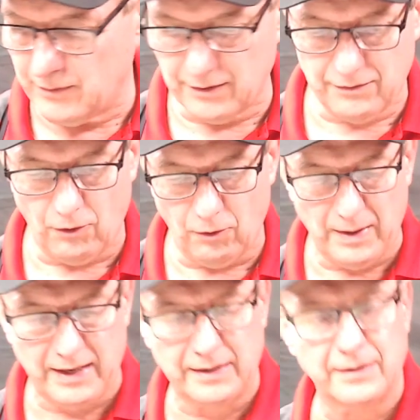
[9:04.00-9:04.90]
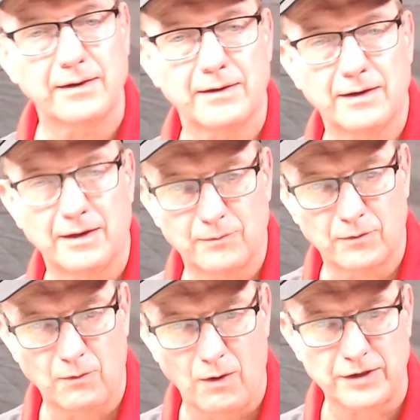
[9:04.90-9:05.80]
Holbein
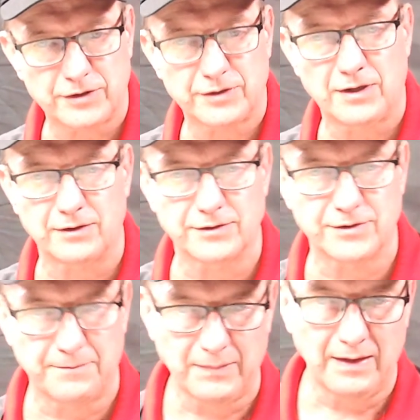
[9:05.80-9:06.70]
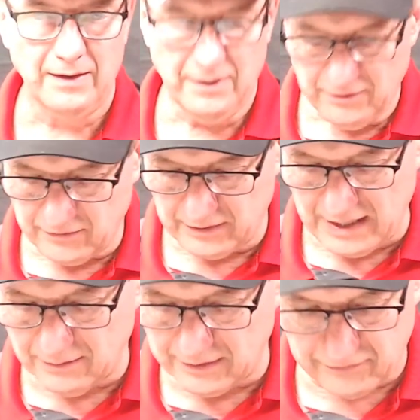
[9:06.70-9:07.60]
gouache colors. So now
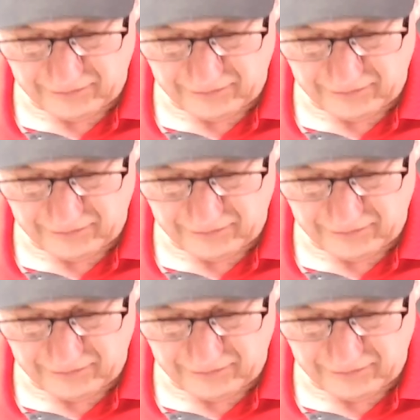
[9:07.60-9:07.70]
let's